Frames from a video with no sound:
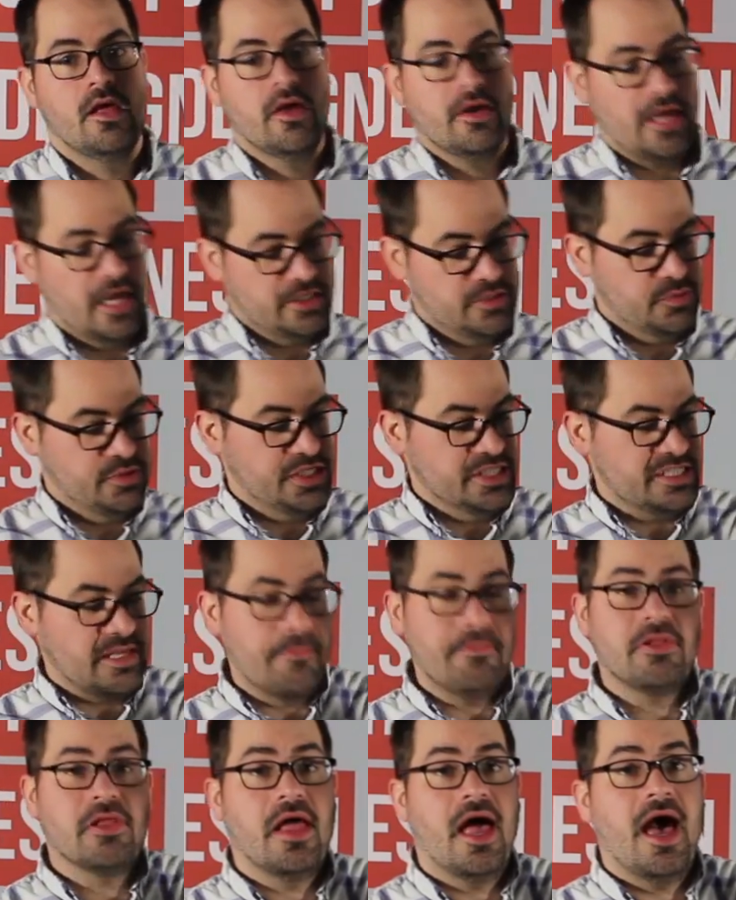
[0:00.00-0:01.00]
Okay, so we just
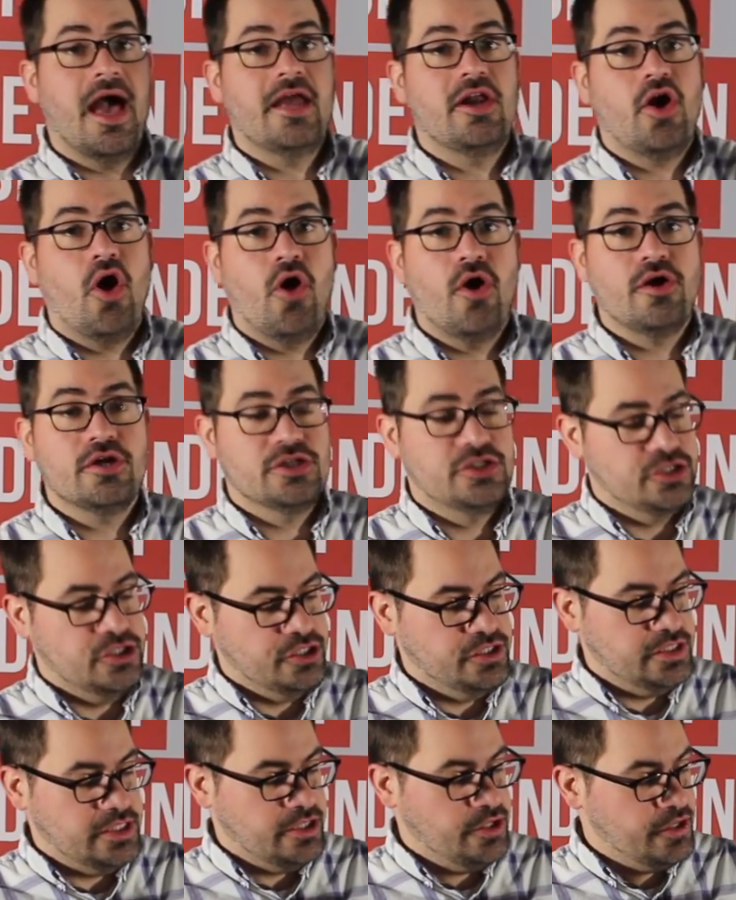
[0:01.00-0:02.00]
applied our
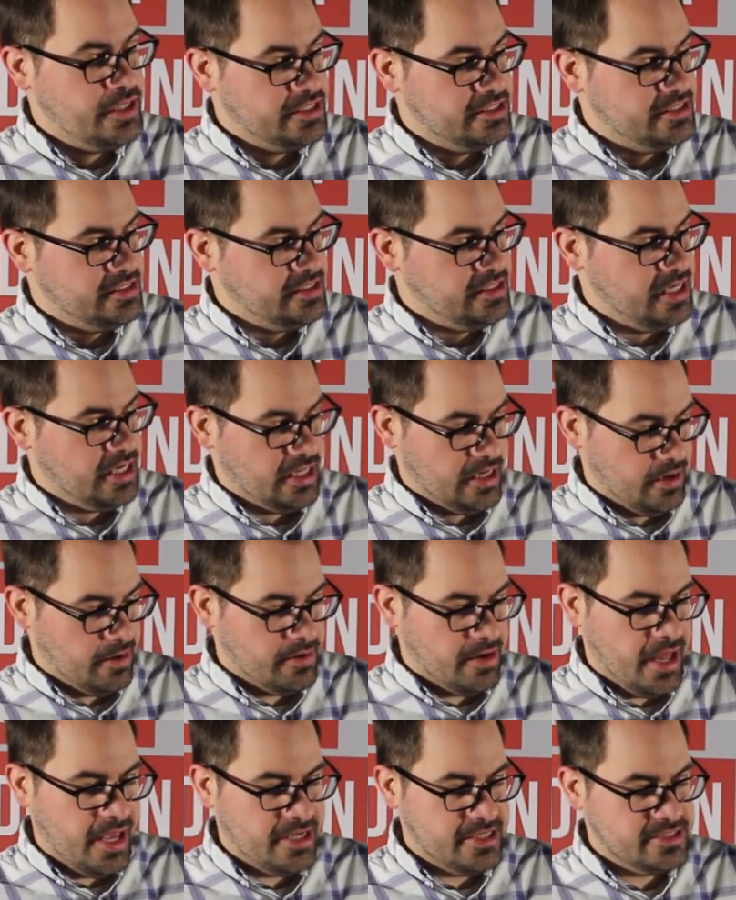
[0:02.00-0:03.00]
jersey. You can see I got
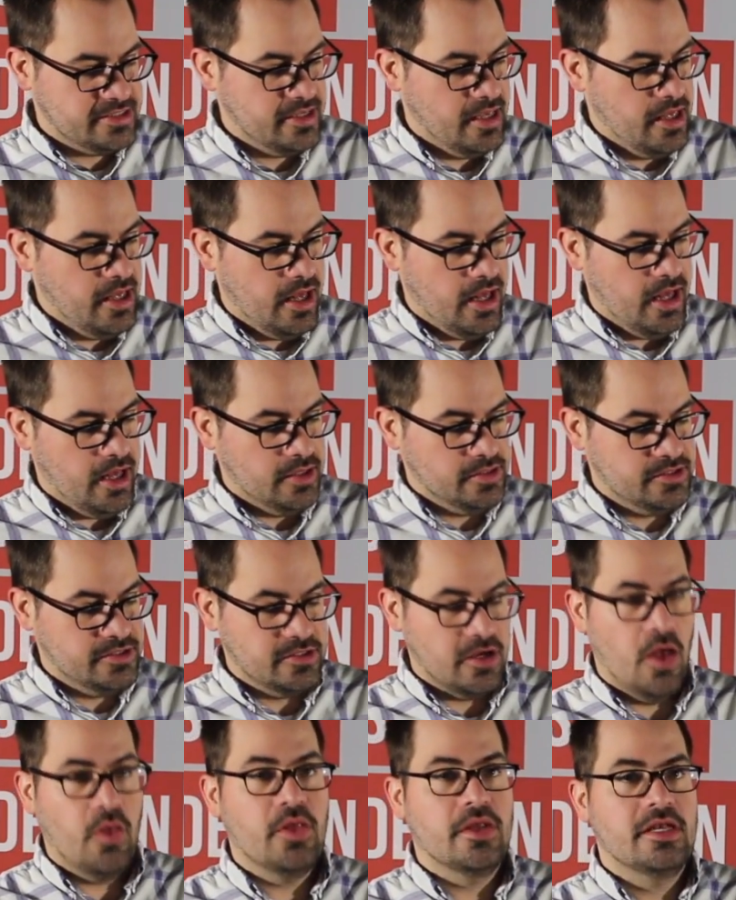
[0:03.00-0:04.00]
a nice
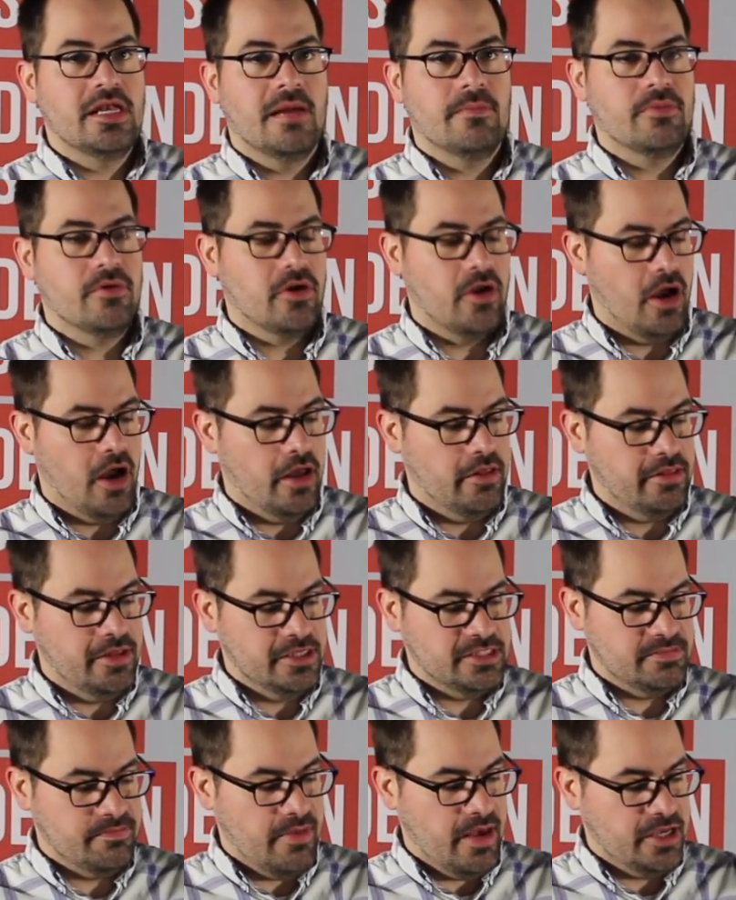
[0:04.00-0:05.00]
solid number on
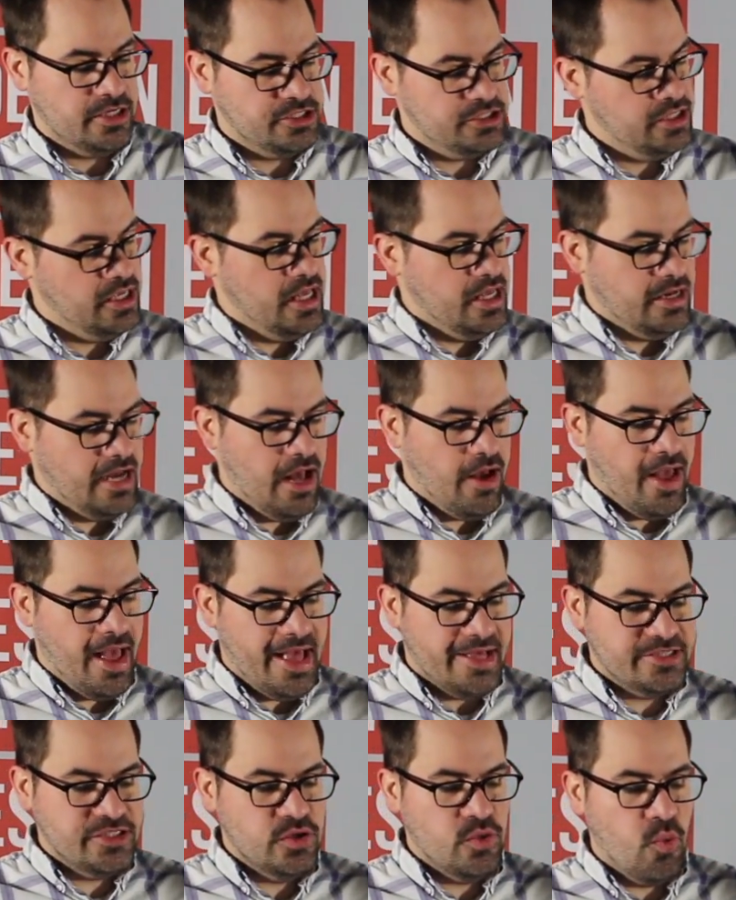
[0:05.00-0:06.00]
this mesh. Now,
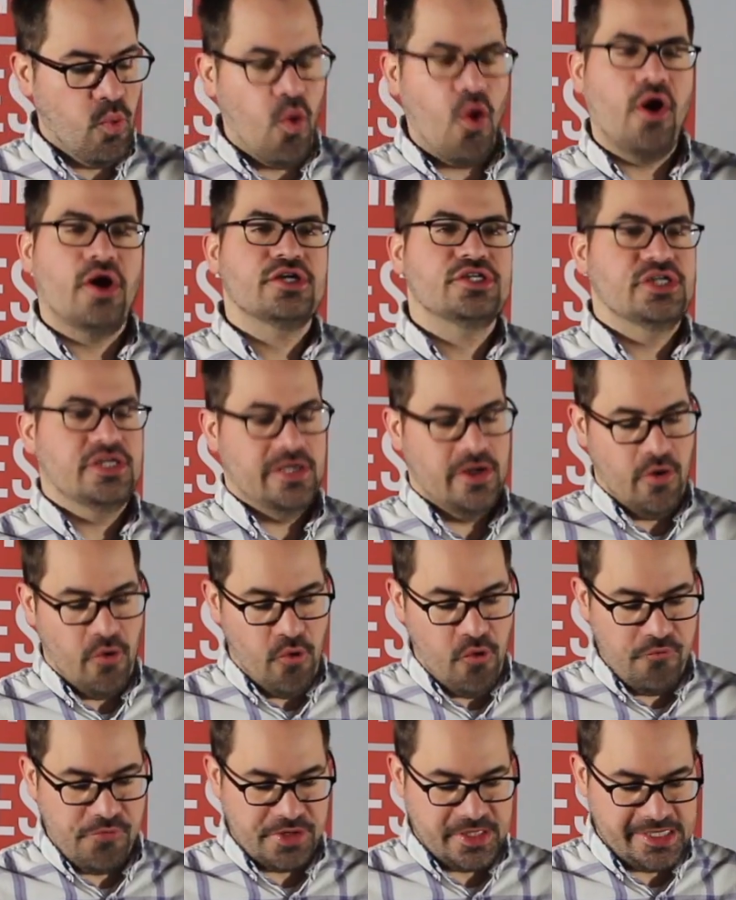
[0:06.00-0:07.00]
as you wash it
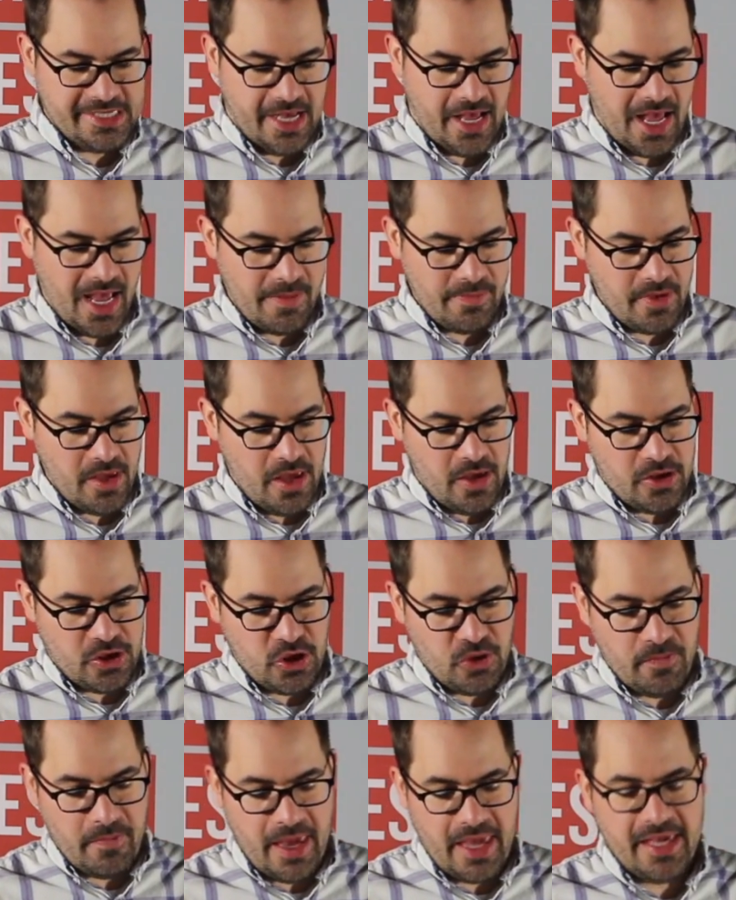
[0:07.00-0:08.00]
over time,
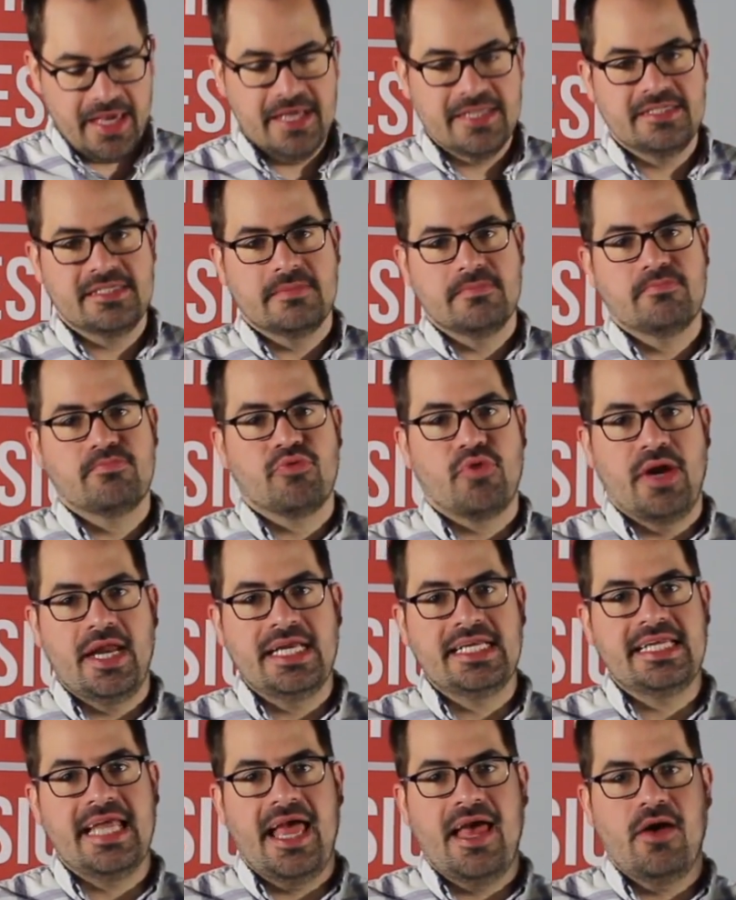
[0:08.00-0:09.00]
you may get some
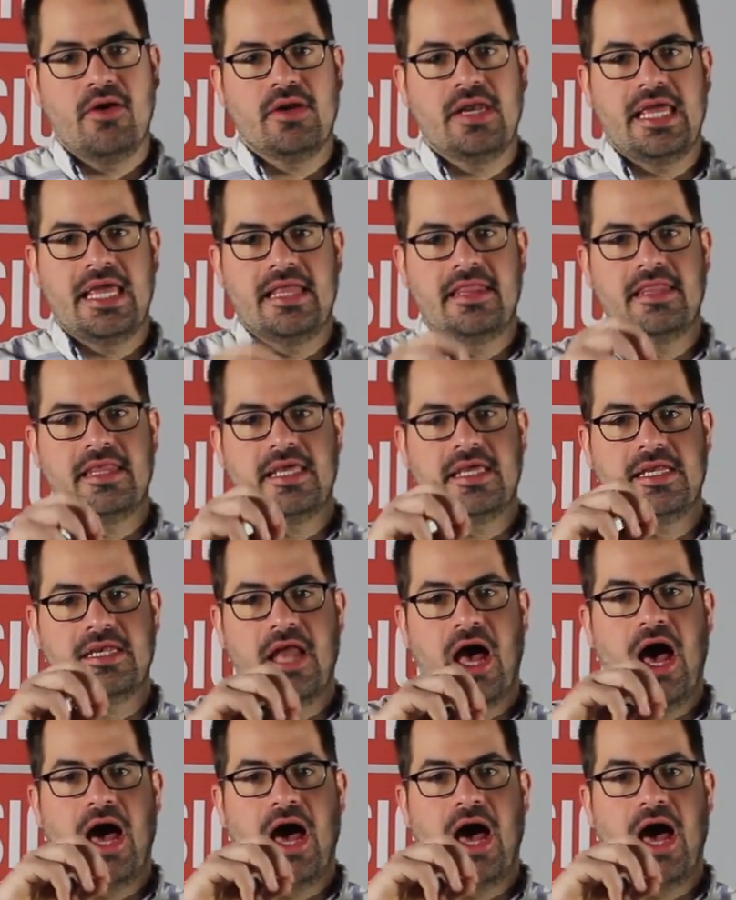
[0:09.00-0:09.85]
breakdown in the